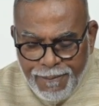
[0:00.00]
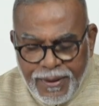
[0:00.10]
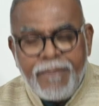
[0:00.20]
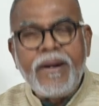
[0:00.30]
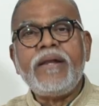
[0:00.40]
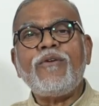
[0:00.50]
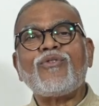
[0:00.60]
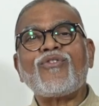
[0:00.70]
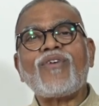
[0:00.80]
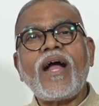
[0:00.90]
Primitive
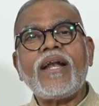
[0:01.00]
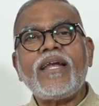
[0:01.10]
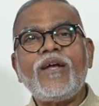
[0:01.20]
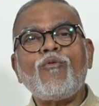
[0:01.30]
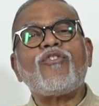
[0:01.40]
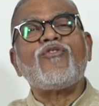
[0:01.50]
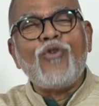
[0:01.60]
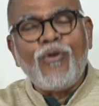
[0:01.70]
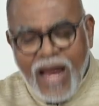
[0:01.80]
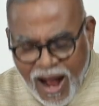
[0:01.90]
society was
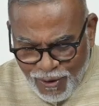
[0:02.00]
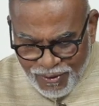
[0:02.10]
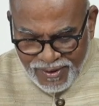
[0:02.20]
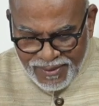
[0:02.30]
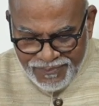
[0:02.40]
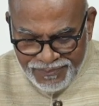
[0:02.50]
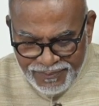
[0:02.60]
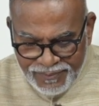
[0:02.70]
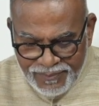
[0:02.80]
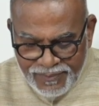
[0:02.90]
no doubt
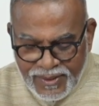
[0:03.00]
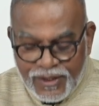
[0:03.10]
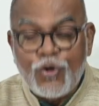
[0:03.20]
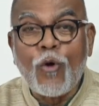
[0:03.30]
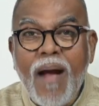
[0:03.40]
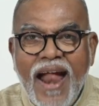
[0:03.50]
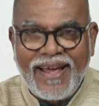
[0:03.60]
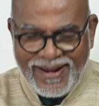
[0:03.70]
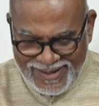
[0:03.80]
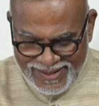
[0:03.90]

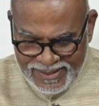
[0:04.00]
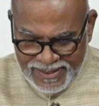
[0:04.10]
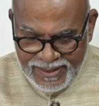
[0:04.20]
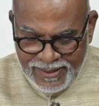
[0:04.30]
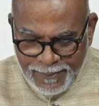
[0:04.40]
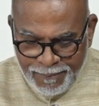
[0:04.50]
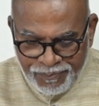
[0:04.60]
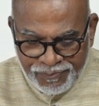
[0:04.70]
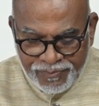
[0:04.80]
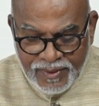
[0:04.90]
nomadic.
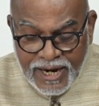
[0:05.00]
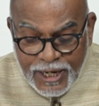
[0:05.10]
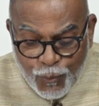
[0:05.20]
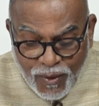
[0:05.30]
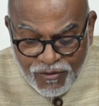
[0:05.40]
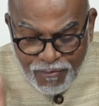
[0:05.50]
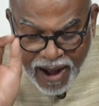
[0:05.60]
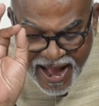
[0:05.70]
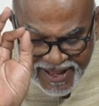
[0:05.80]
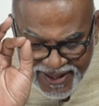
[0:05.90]
It was
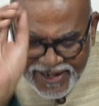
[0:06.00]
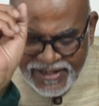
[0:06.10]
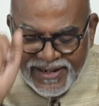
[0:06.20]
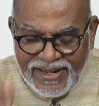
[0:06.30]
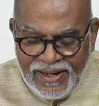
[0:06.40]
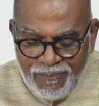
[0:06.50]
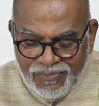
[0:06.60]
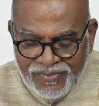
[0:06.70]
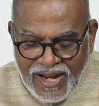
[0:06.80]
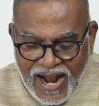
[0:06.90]
migratory
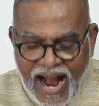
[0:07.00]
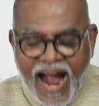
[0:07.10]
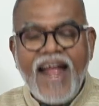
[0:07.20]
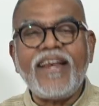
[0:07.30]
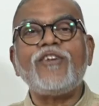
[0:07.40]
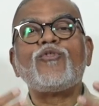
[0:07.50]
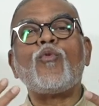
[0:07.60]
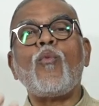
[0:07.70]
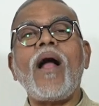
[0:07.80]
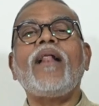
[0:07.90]
and its
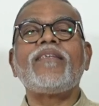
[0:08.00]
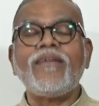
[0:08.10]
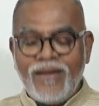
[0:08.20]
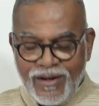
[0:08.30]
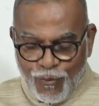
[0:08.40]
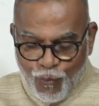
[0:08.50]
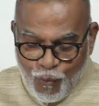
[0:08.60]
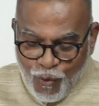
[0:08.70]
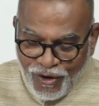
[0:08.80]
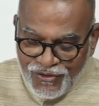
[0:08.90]
wealth
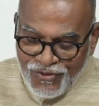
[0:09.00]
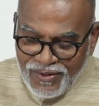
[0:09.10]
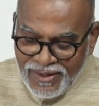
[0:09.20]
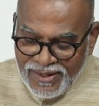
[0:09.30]
was